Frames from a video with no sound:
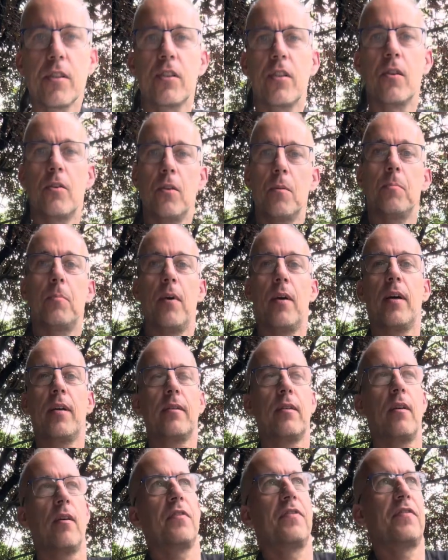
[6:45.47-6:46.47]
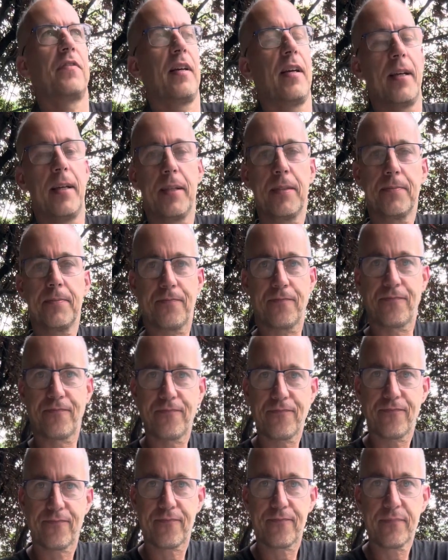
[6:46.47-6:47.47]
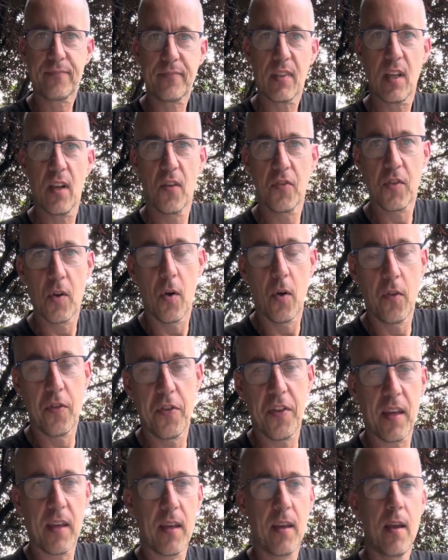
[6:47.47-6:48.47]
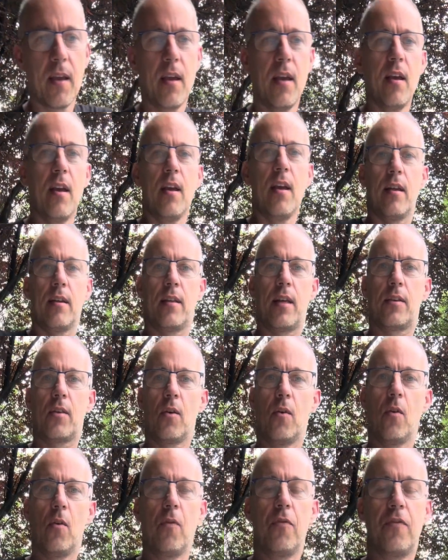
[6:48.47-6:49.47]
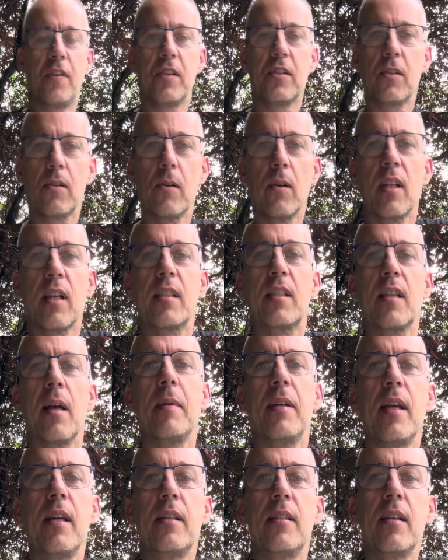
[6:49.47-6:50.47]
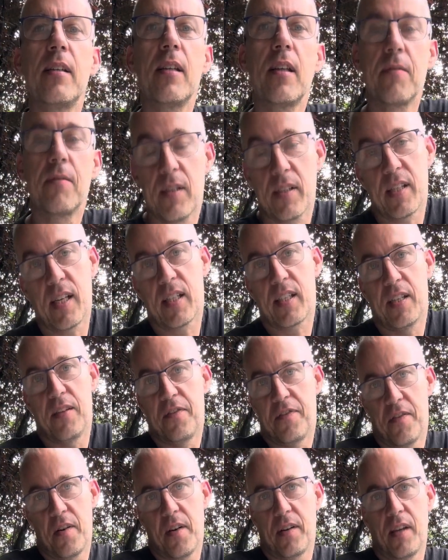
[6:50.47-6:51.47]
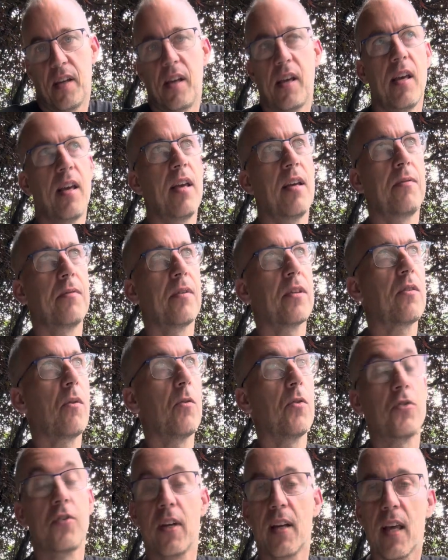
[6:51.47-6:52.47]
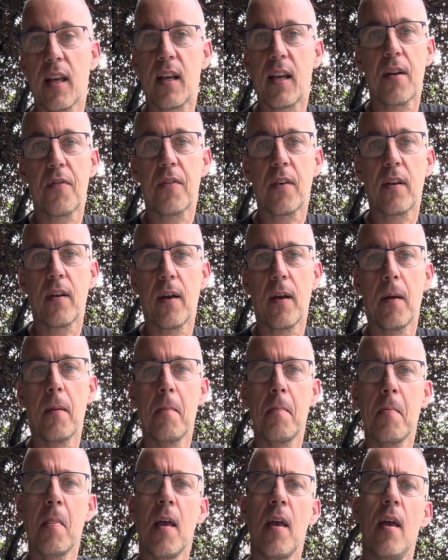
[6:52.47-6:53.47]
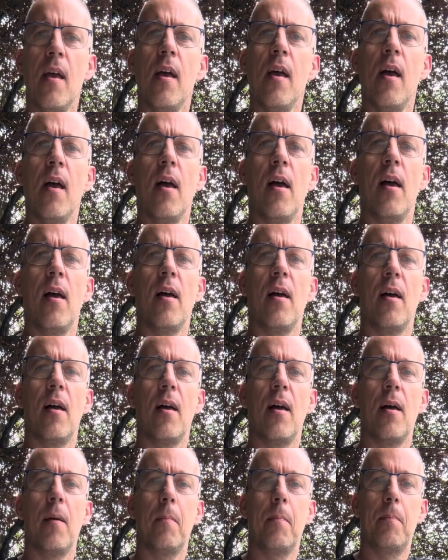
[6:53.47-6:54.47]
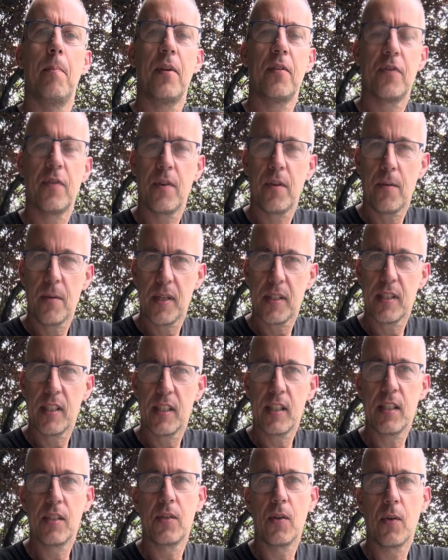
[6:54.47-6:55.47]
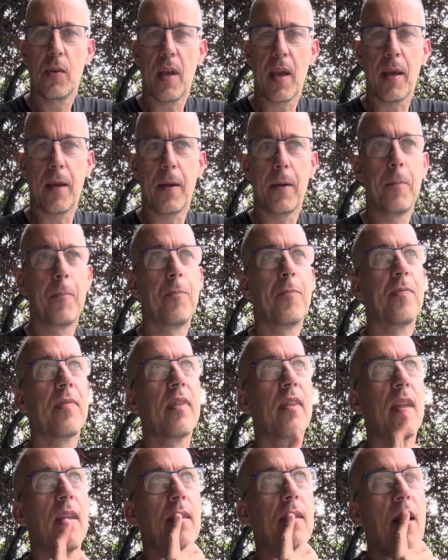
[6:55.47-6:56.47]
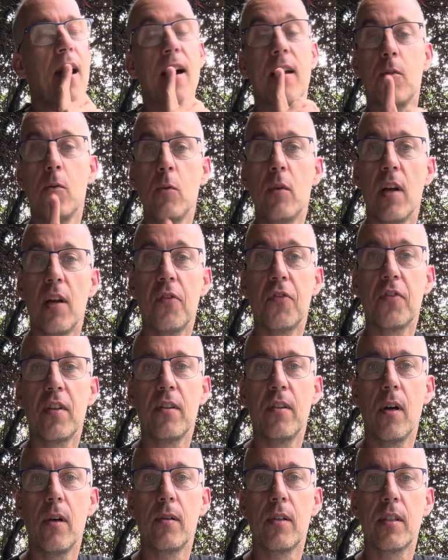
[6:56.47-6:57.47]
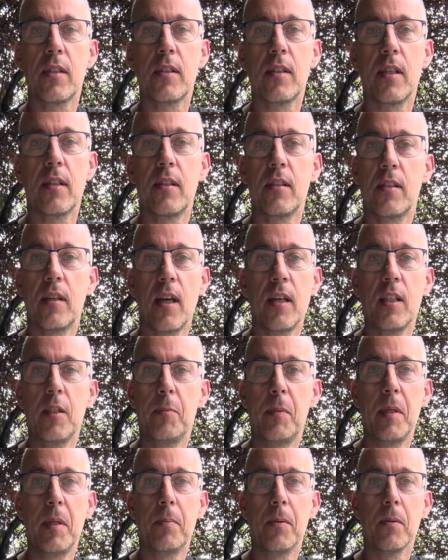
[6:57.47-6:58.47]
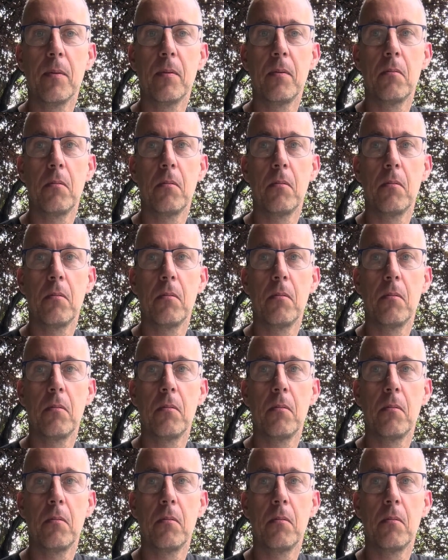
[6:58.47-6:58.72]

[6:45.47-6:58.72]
the good part of the whole thing. That whole physical examination, that was actually funny. It was also like Africa. But for the rest it is okay. I do have to notice that the Chinese people,